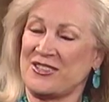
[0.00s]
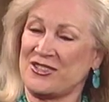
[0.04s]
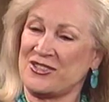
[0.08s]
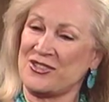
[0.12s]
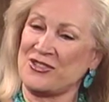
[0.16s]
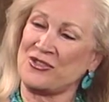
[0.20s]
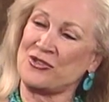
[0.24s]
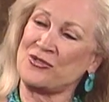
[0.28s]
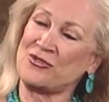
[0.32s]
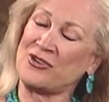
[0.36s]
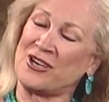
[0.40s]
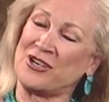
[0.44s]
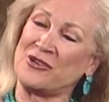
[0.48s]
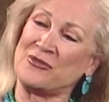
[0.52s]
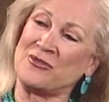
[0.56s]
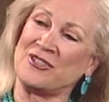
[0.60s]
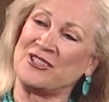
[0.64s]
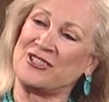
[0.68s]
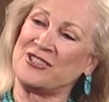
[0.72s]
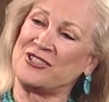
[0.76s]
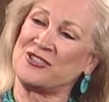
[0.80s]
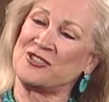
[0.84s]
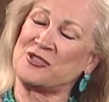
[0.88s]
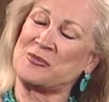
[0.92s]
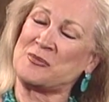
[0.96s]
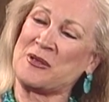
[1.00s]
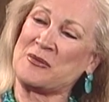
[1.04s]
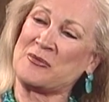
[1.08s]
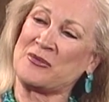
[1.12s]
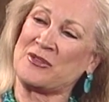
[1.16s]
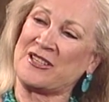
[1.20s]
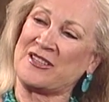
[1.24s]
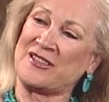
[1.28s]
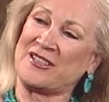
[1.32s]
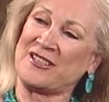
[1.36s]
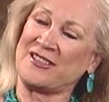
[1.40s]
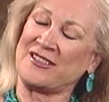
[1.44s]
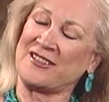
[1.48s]
you are one of those people,
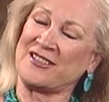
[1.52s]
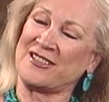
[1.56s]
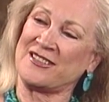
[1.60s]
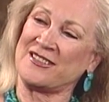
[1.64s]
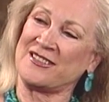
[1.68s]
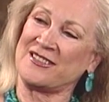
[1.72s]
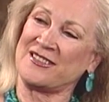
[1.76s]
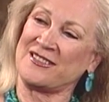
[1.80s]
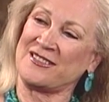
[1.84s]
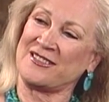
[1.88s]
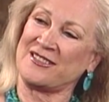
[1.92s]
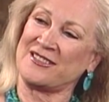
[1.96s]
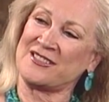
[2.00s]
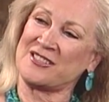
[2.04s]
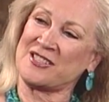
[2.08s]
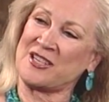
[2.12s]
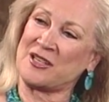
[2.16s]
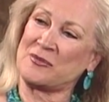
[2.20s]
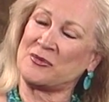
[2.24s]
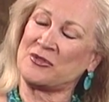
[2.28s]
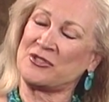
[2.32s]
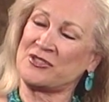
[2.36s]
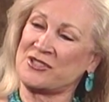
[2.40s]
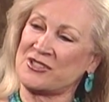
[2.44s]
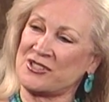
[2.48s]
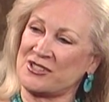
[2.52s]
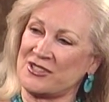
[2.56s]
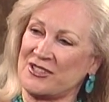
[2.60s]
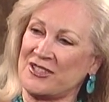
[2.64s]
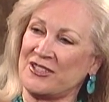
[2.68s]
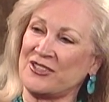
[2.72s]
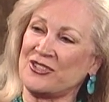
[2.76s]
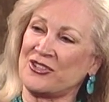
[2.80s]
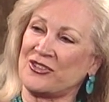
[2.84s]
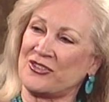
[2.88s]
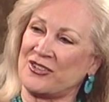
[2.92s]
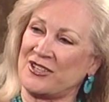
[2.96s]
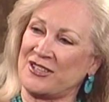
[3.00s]
I think, that is able to
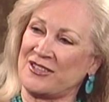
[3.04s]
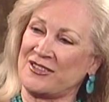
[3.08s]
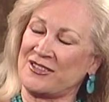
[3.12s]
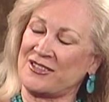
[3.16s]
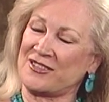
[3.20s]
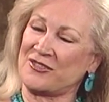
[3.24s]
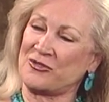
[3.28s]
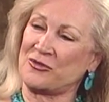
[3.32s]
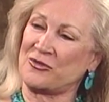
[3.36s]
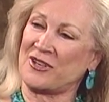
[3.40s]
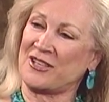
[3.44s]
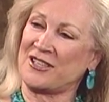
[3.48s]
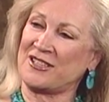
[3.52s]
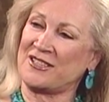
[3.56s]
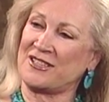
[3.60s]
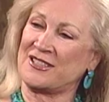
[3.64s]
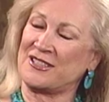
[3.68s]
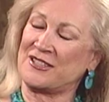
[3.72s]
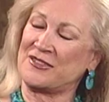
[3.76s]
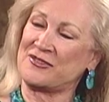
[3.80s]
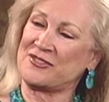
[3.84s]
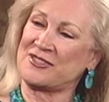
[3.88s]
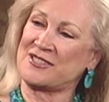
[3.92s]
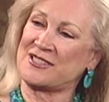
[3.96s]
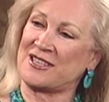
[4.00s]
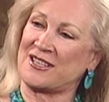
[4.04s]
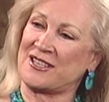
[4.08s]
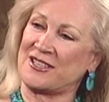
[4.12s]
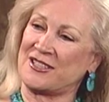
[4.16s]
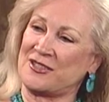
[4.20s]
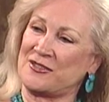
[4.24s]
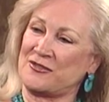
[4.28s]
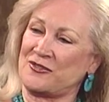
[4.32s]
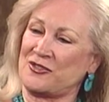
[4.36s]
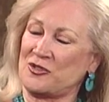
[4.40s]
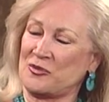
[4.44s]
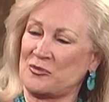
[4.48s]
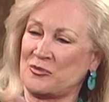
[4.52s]
integrate the right and left side
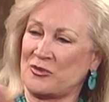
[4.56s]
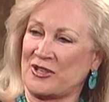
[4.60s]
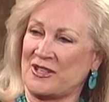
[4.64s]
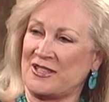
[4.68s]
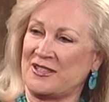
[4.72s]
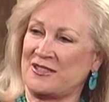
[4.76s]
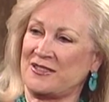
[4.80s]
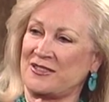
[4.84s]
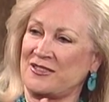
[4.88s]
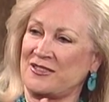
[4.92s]
of your brain.